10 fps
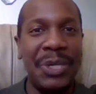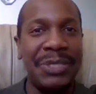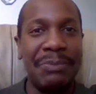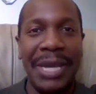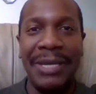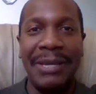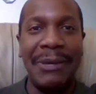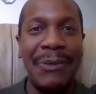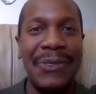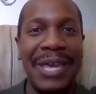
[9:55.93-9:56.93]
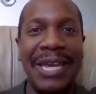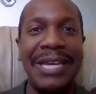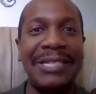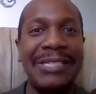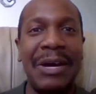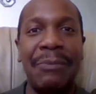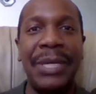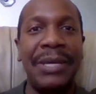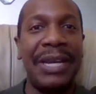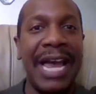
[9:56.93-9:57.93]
it's making you think. Tell me you